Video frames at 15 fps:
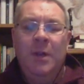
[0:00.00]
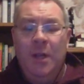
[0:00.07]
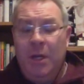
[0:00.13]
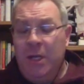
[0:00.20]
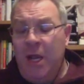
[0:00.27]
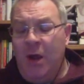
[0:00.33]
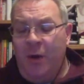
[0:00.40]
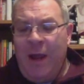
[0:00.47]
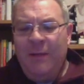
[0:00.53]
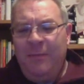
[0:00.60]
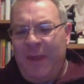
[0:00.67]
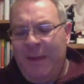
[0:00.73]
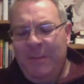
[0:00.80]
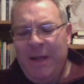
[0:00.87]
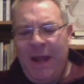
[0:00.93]
No, I
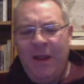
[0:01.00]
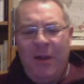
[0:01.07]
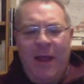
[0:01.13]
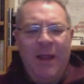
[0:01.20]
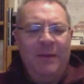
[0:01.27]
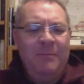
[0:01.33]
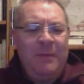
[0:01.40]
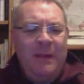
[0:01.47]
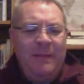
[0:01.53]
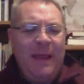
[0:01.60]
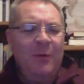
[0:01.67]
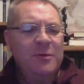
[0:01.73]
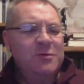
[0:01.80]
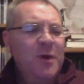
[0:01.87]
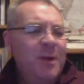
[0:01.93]
mean, that was
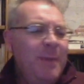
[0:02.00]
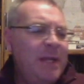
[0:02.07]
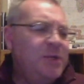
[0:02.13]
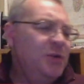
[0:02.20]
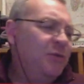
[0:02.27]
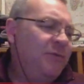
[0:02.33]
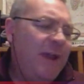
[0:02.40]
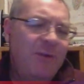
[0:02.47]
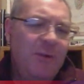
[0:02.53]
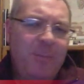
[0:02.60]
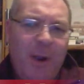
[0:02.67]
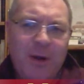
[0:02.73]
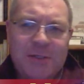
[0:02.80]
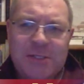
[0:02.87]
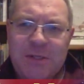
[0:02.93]
one of my 2 favorite
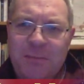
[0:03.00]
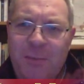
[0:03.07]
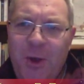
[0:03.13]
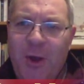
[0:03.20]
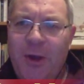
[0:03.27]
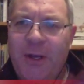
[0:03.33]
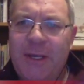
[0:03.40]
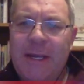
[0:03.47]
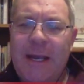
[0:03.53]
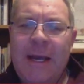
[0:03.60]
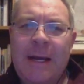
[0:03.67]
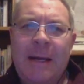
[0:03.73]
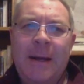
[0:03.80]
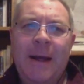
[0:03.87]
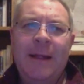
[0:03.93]
parts of the book.
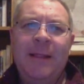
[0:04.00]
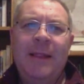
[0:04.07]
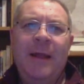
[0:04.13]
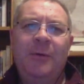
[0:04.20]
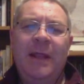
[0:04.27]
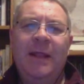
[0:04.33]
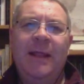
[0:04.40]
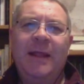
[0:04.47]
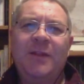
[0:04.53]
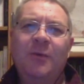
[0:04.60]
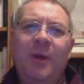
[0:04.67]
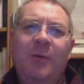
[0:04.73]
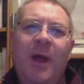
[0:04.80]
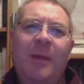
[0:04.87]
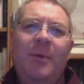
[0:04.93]
I really like the way
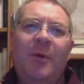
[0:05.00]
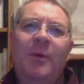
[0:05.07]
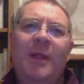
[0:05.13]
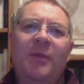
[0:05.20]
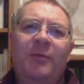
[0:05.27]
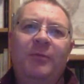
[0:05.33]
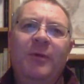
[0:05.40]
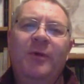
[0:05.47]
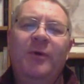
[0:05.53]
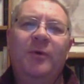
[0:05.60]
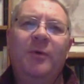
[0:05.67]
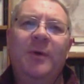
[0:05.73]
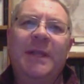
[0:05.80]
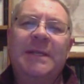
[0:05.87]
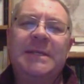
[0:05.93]
Robyn went through
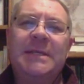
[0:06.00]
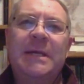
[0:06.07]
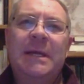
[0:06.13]
and